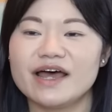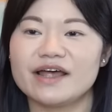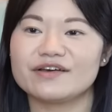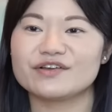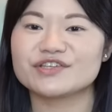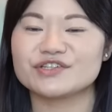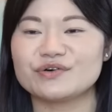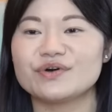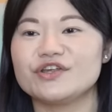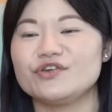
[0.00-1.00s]
and
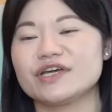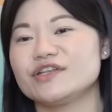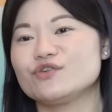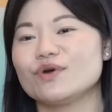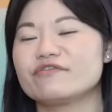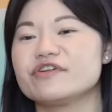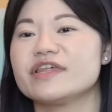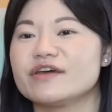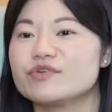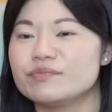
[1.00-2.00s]
also you can do
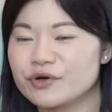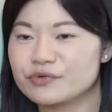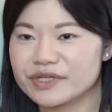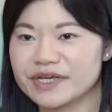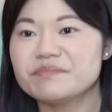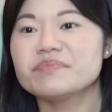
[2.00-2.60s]
everything remotely.